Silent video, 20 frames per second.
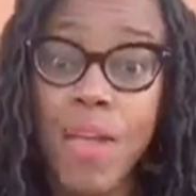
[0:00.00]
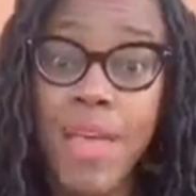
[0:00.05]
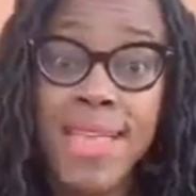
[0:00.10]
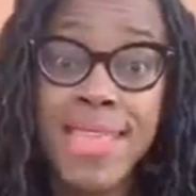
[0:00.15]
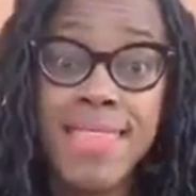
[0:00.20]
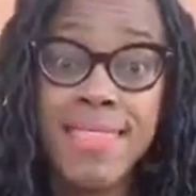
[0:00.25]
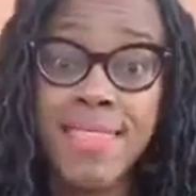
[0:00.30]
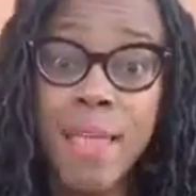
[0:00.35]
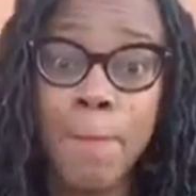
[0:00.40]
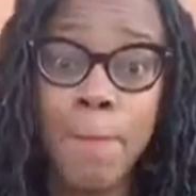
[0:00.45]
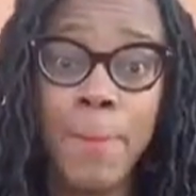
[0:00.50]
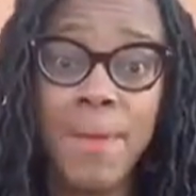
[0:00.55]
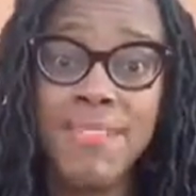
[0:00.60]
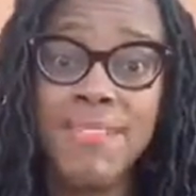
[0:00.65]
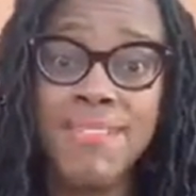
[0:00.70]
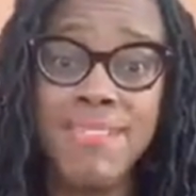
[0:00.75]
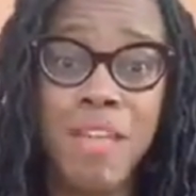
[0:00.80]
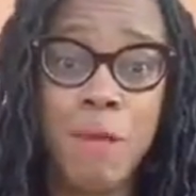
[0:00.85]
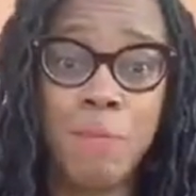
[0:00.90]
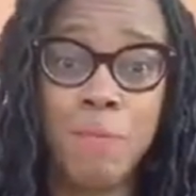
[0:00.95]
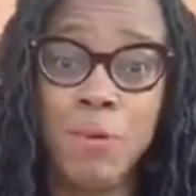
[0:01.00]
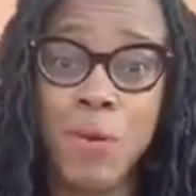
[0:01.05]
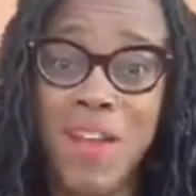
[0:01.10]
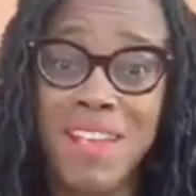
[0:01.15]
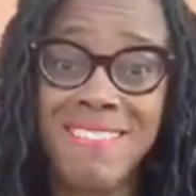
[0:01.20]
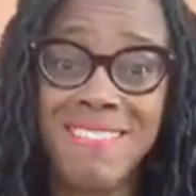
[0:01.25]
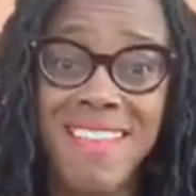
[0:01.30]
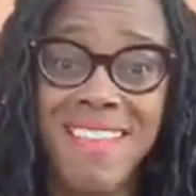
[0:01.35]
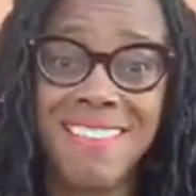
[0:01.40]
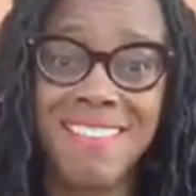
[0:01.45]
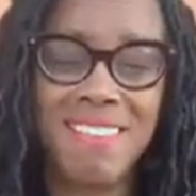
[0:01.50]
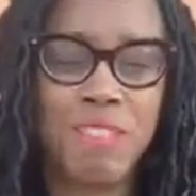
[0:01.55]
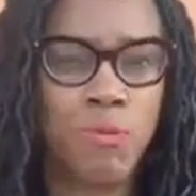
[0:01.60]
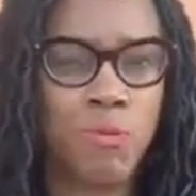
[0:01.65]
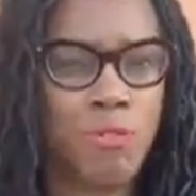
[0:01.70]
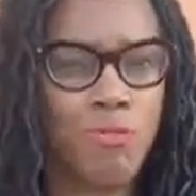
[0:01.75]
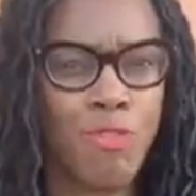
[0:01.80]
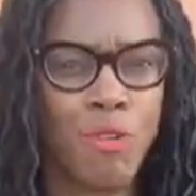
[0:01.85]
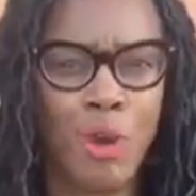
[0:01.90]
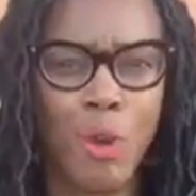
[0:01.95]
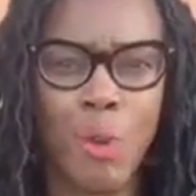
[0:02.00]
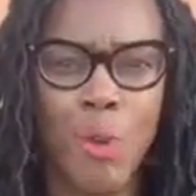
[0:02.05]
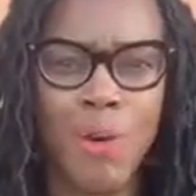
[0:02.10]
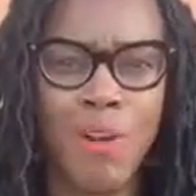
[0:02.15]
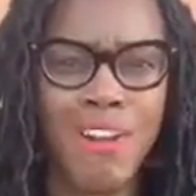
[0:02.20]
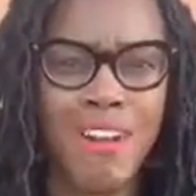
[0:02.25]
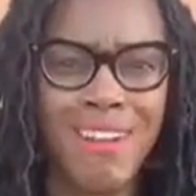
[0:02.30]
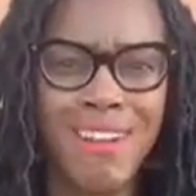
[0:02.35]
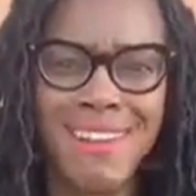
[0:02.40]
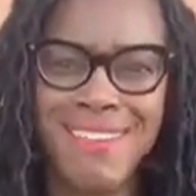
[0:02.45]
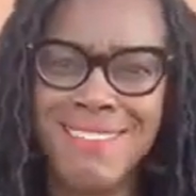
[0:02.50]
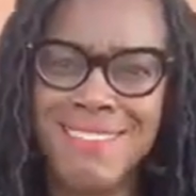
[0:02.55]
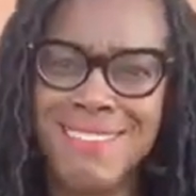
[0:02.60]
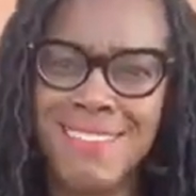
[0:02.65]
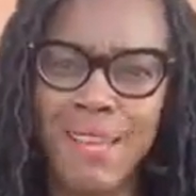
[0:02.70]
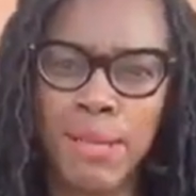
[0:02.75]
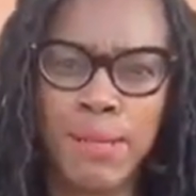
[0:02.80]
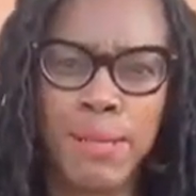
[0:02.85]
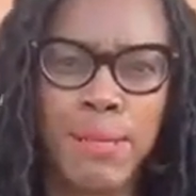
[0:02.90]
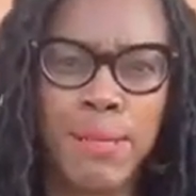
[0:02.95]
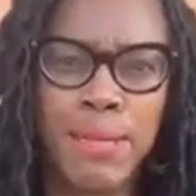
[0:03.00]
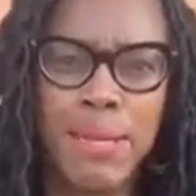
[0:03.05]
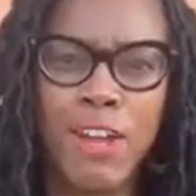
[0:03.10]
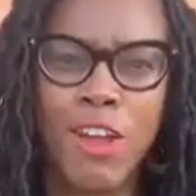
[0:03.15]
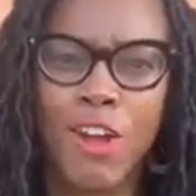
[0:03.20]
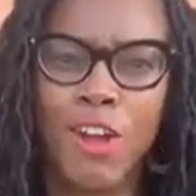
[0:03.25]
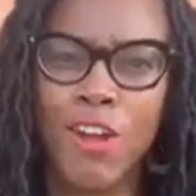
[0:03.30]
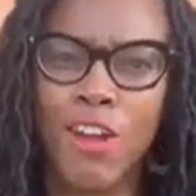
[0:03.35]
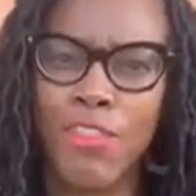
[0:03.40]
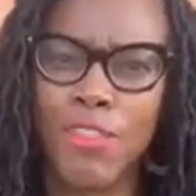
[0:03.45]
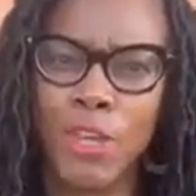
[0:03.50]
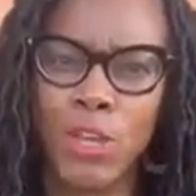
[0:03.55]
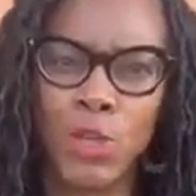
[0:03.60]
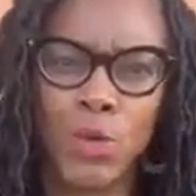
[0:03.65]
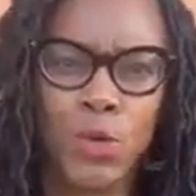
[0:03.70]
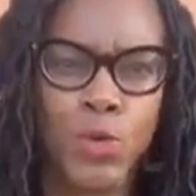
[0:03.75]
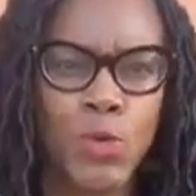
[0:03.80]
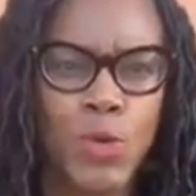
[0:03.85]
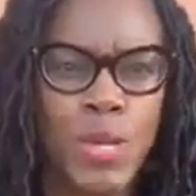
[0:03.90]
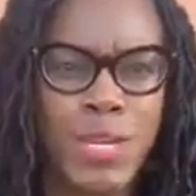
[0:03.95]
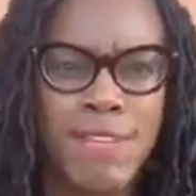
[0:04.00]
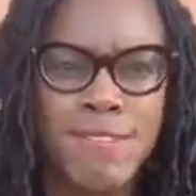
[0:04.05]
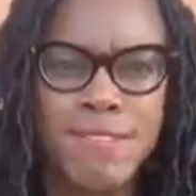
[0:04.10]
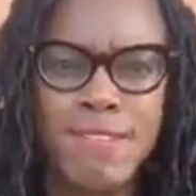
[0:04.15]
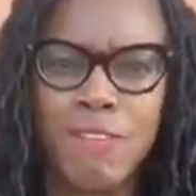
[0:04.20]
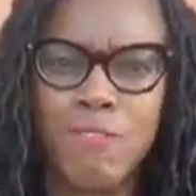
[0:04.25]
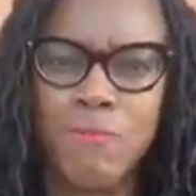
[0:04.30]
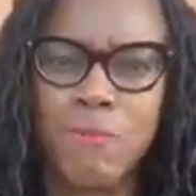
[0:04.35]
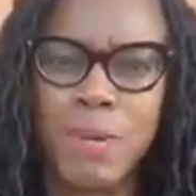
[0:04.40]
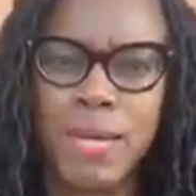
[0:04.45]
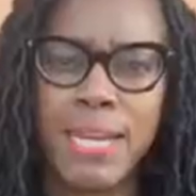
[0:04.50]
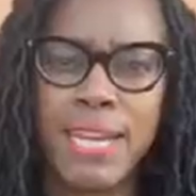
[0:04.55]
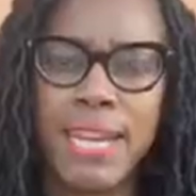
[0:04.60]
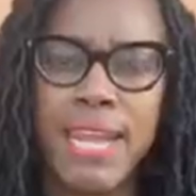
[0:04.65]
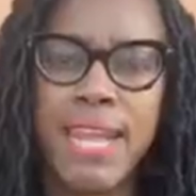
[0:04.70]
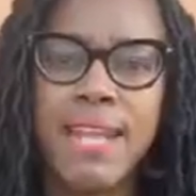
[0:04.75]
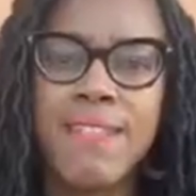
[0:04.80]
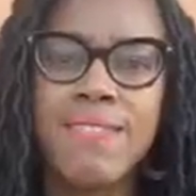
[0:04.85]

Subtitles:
a step-by-step process that was very organized and clear, and they told you how to save money.